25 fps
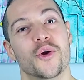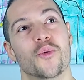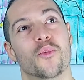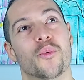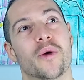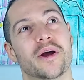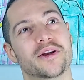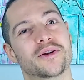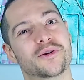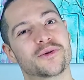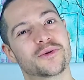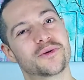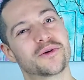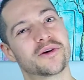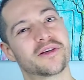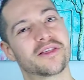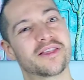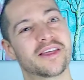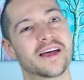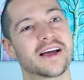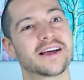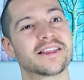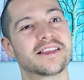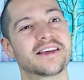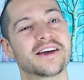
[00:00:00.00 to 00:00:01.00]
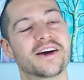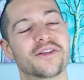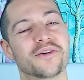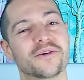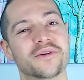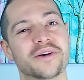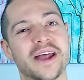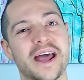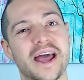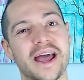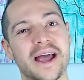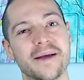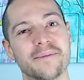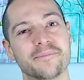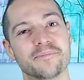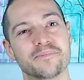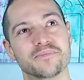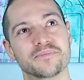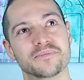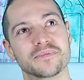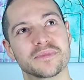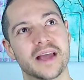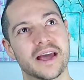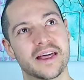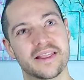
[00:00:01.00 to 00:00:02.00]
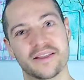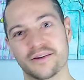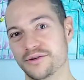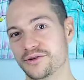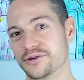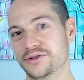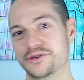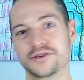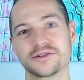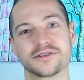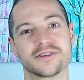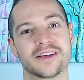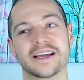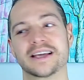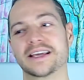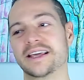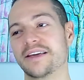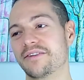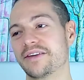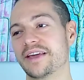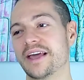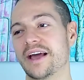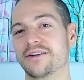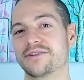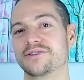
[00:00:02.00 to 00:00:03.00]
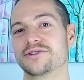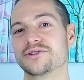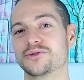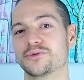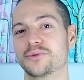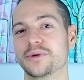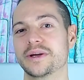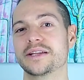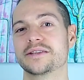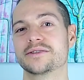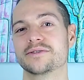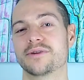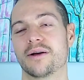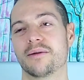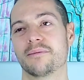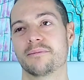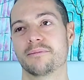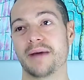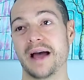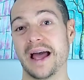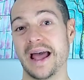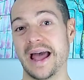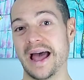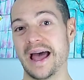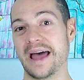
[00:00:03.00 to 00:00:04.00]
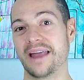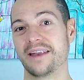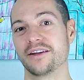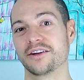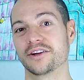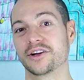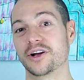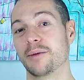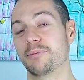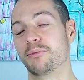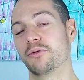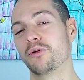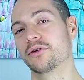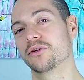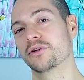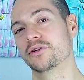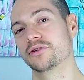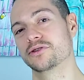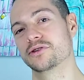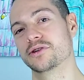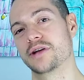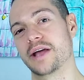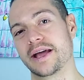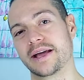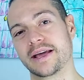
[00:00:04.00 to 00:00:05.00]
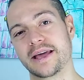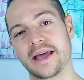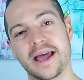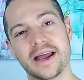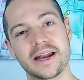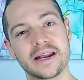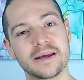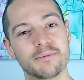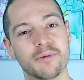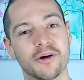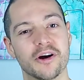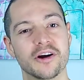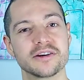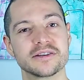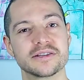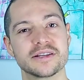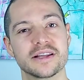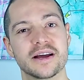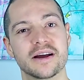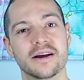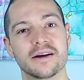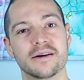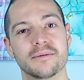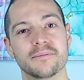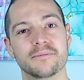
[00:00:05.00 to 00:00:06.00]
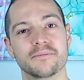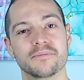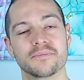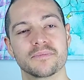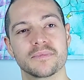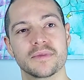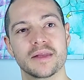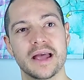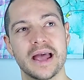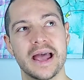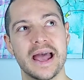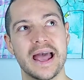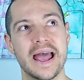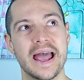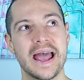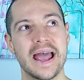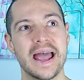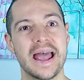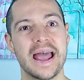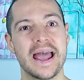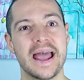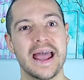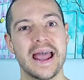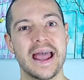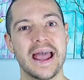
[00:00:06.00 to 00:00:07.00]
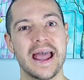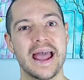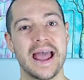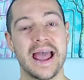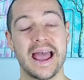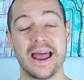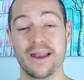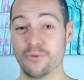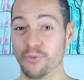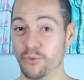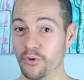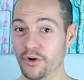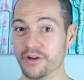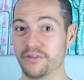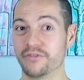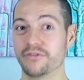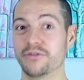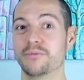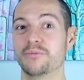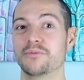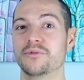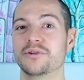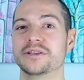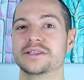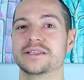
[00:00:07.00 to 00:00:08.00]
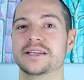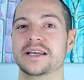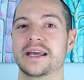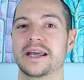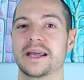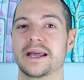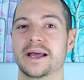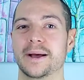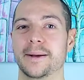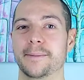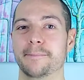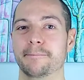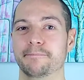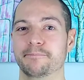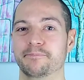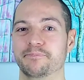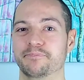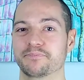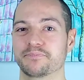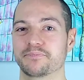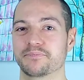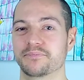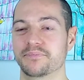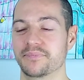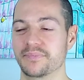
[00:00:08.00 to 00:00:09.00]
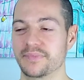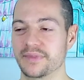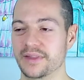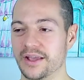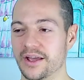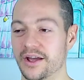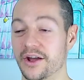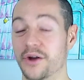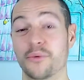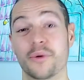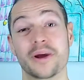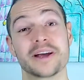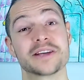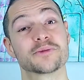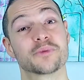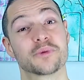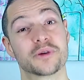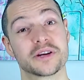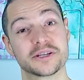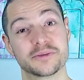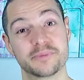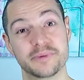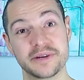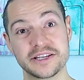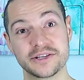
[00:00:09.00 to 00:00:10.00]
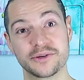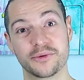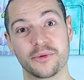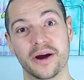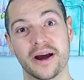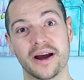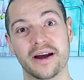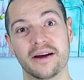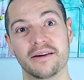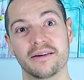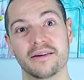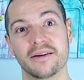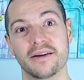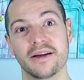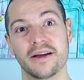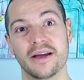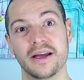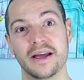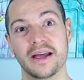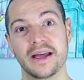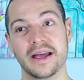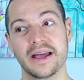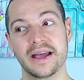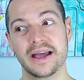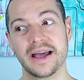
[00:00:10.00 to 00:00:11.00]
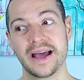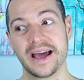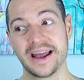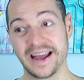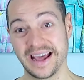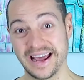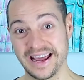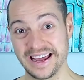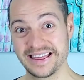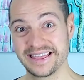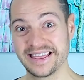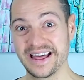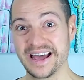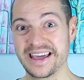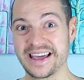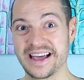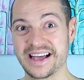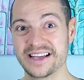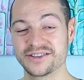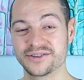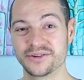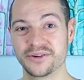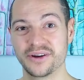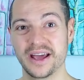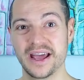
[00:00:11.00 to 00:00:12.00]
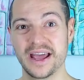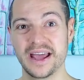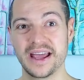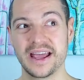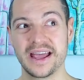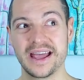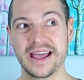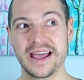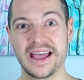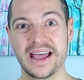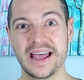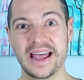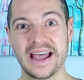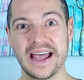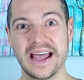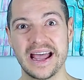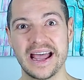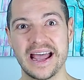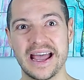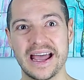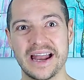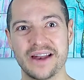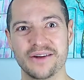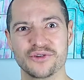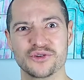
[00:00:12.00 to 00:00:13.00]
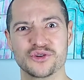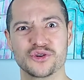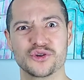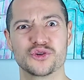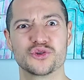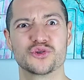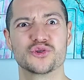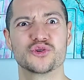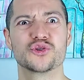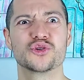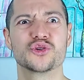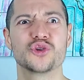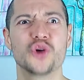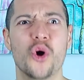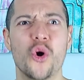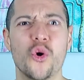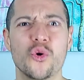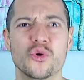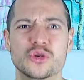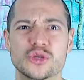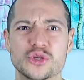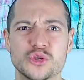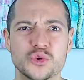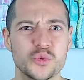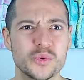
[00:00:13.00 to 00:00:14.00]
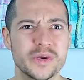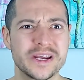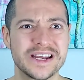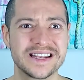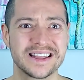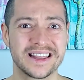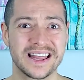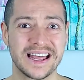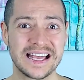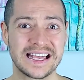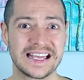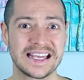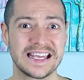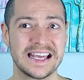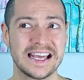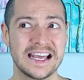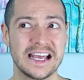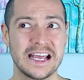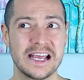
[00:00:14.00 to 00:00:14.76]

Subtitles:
went to a thing the other day and they were just like giving out sweets. So I had a couple candy bars there. And one of them was a Rice Krispie square. And I ate that yesterday and it was just so sweet, like